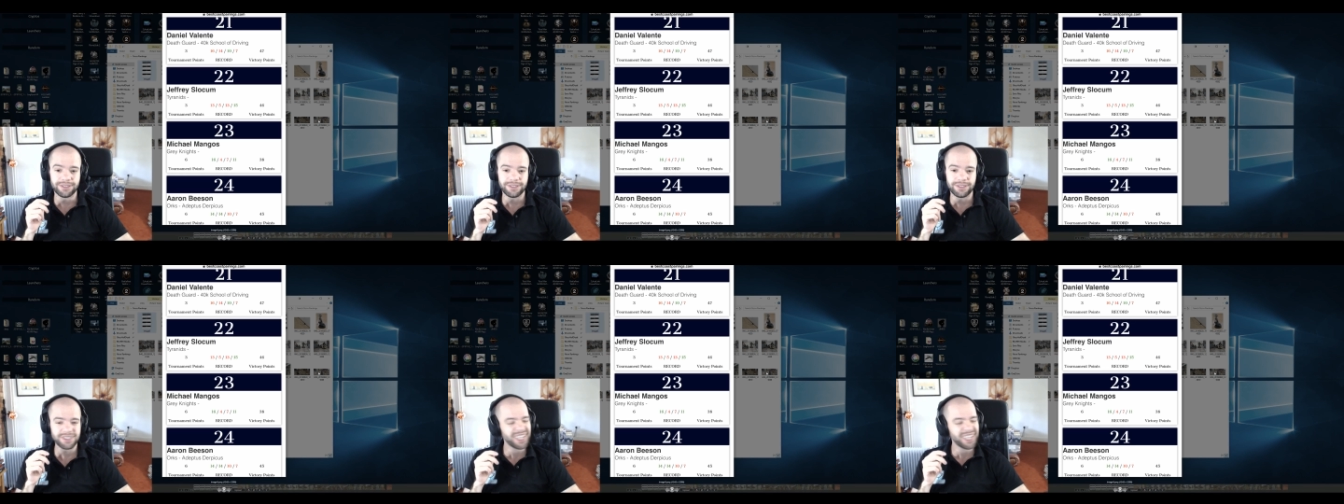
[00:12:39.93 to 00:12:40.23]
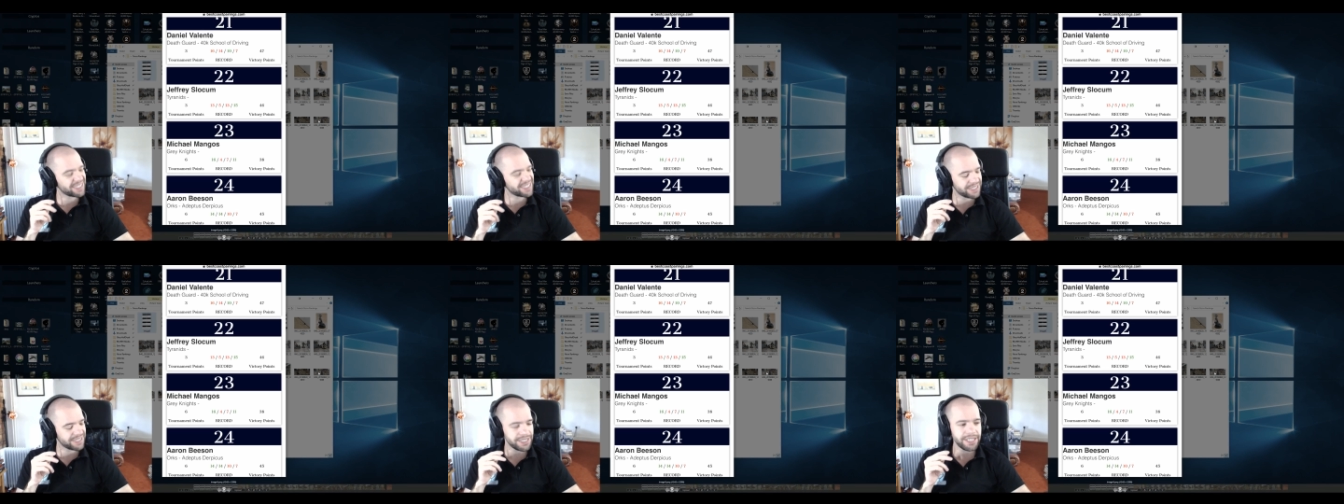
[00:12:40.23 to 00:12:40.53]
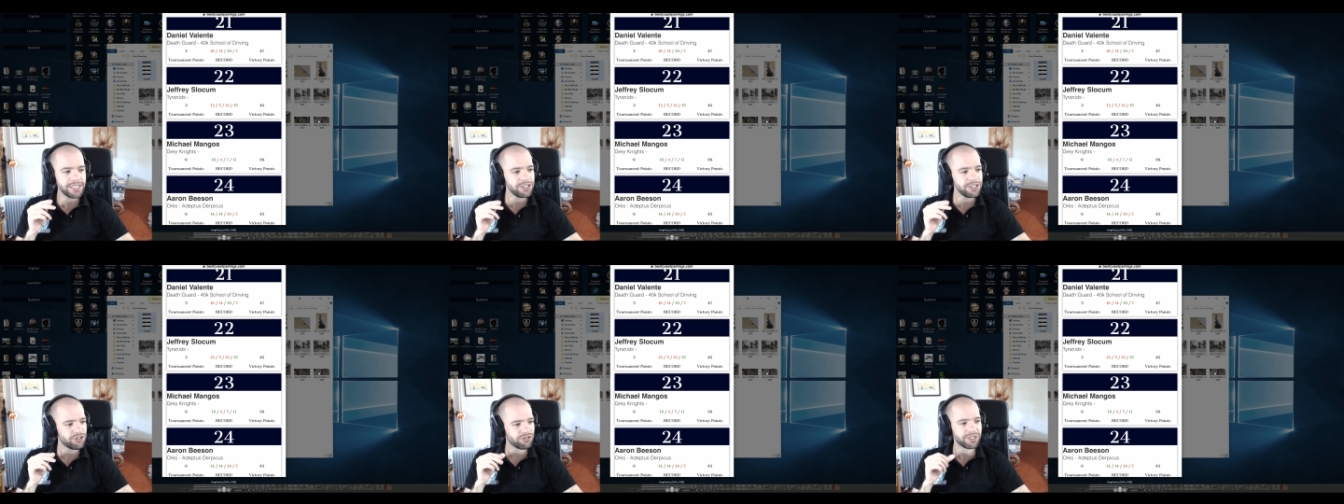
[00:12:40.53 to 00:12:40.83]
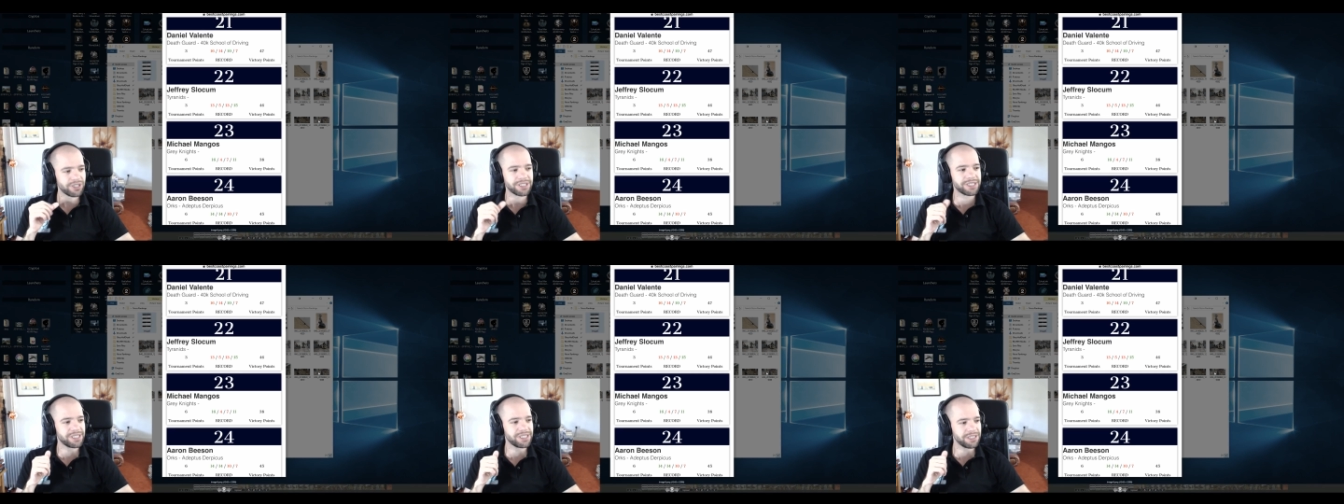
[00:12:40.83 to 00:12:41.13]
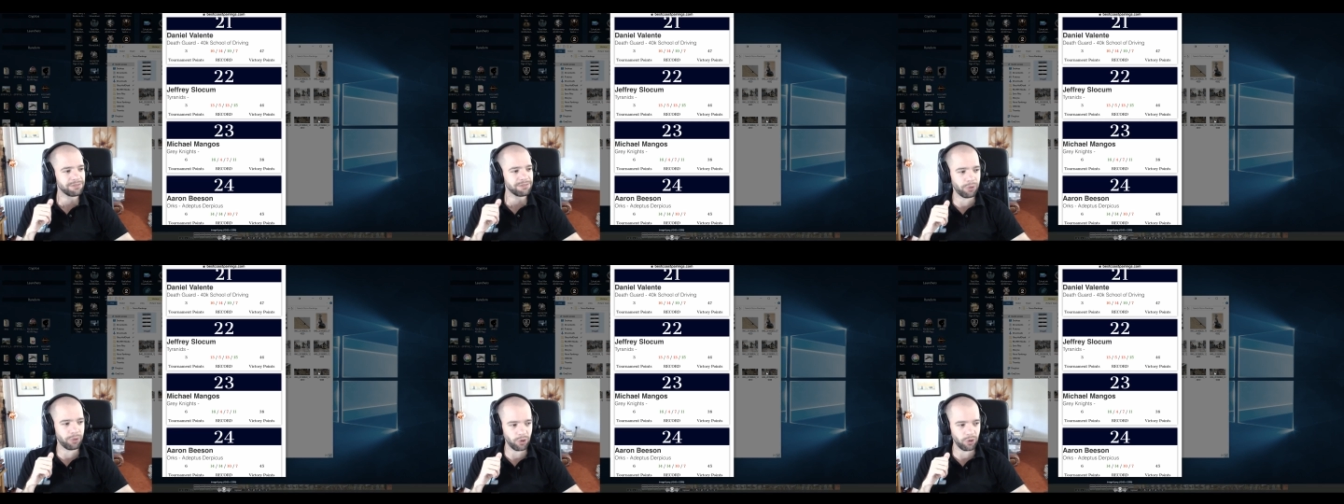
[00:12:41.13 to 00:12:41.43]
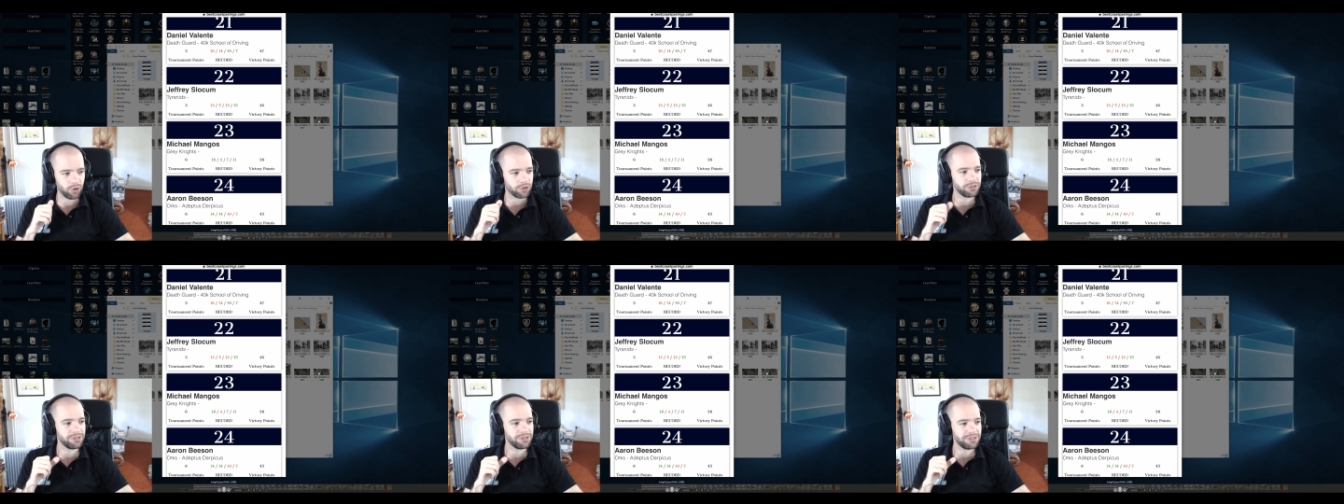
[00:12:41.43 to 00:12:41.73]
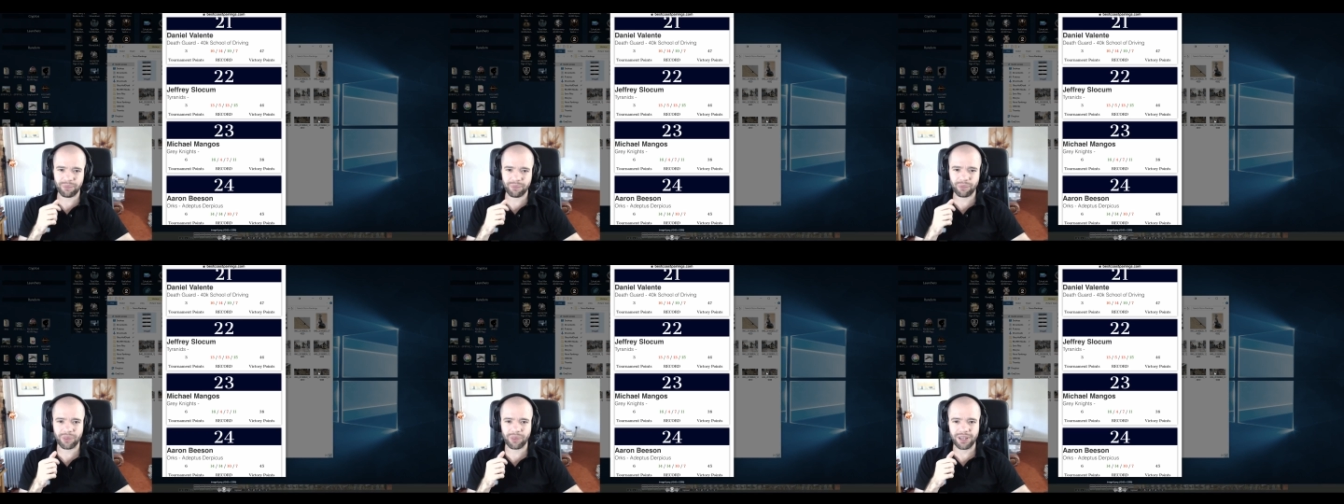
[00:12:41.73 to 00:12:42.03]
That's an interesting pod.
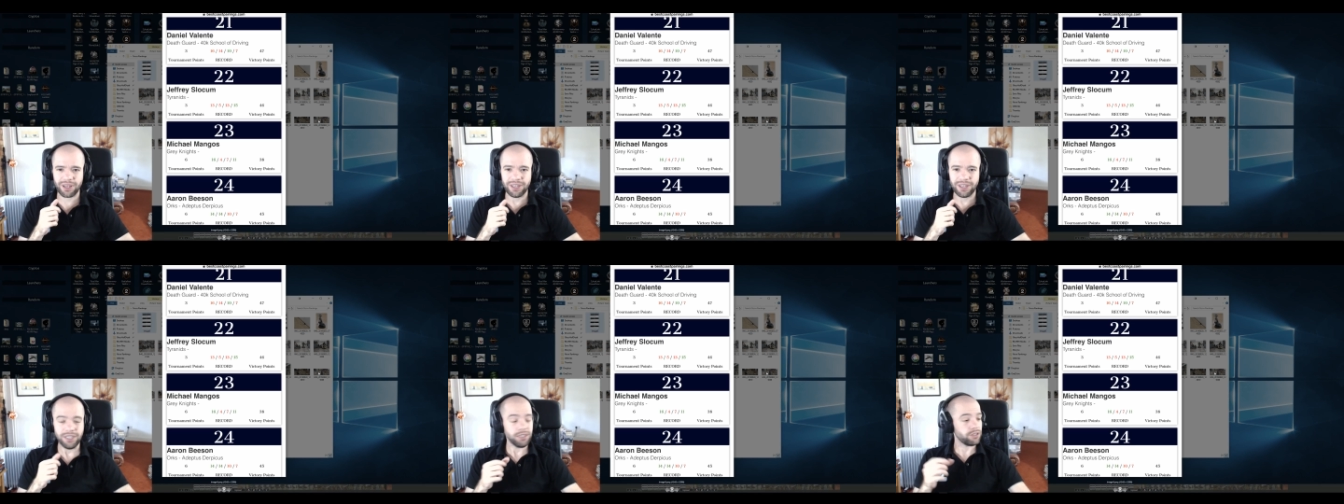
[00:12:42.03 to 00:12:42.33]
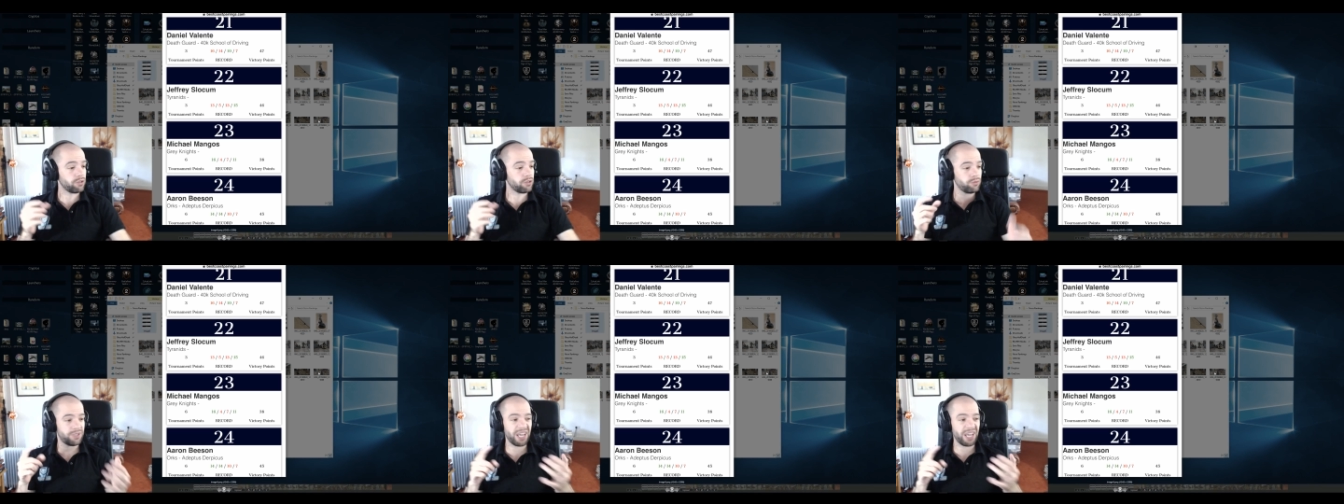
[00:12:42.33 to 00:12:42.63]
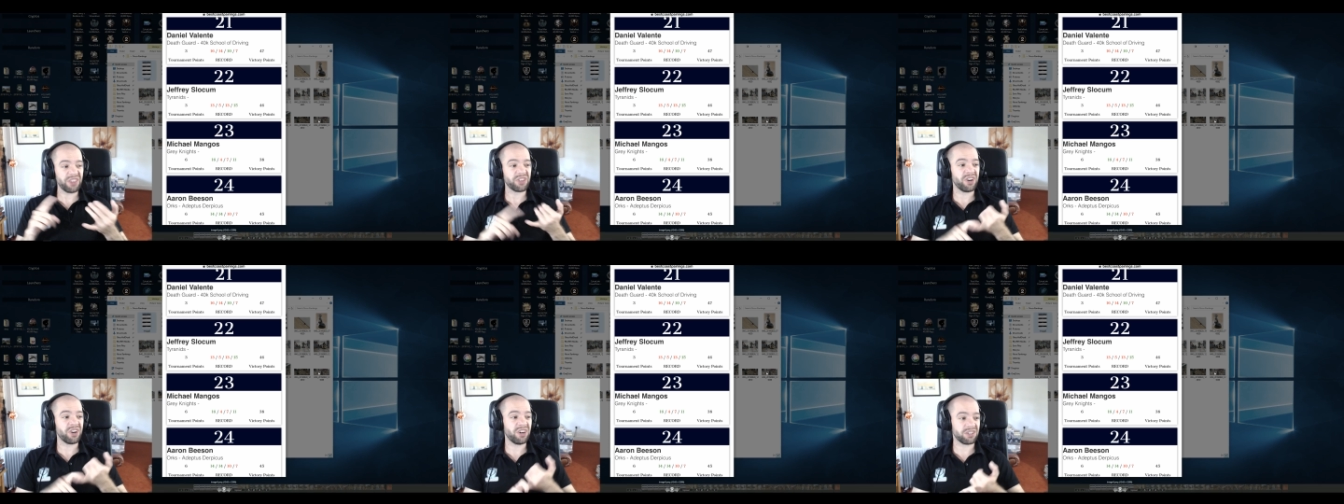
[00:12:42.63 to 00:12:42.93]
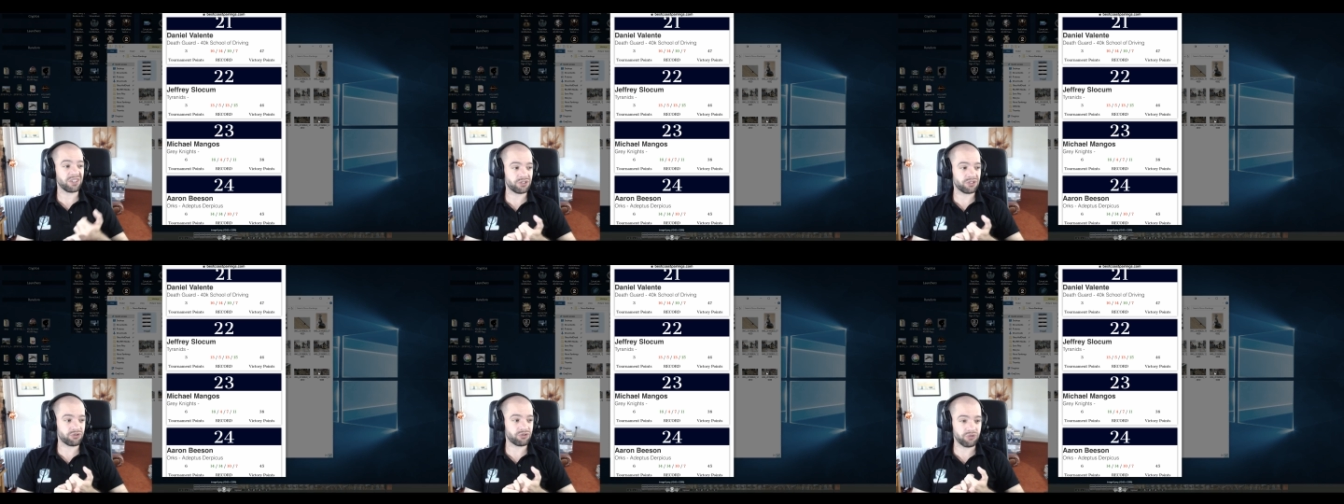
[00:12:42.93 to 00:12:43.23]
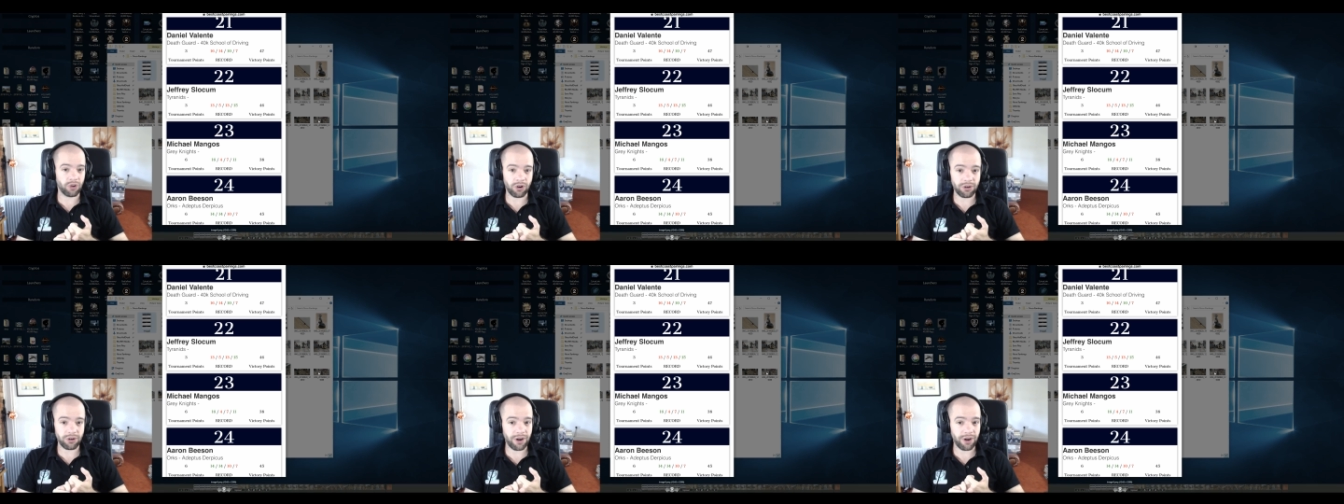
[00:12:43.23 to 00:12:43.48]
So Death Guard are strong.